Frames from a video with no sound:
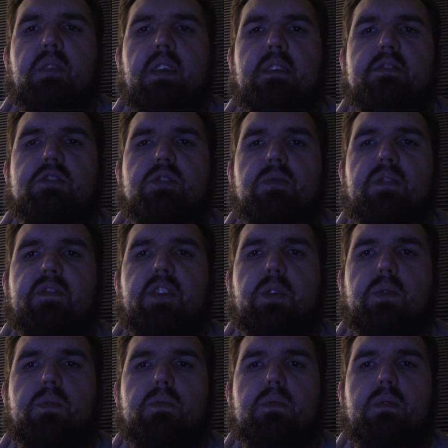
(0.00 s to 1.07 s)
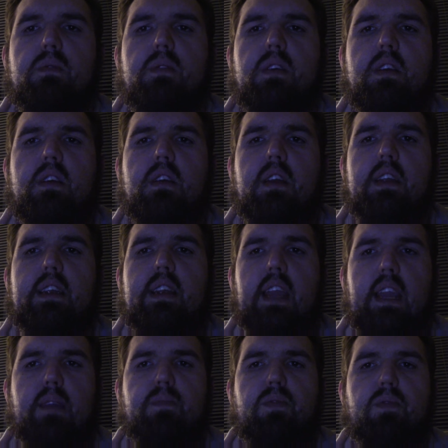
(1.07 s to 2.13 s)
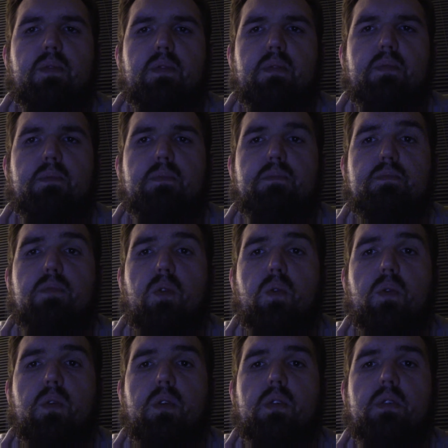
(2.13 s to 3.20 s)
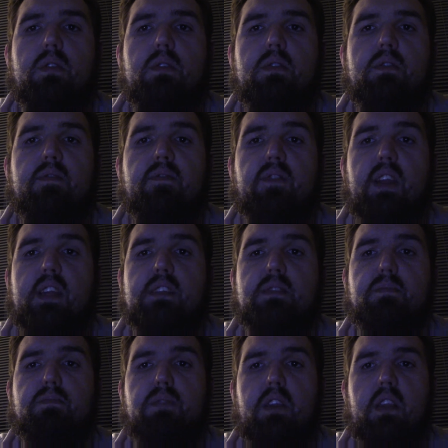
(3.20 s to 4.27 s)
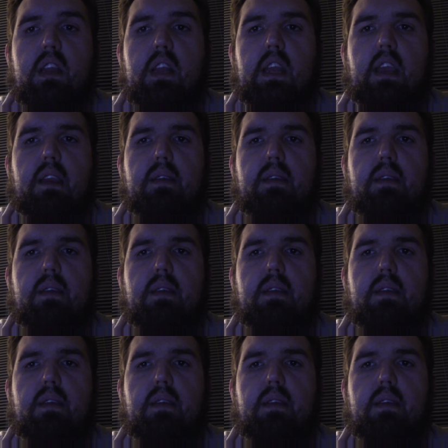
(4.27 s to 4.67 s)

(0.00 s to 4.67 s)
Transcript: So if you enable more flexibility,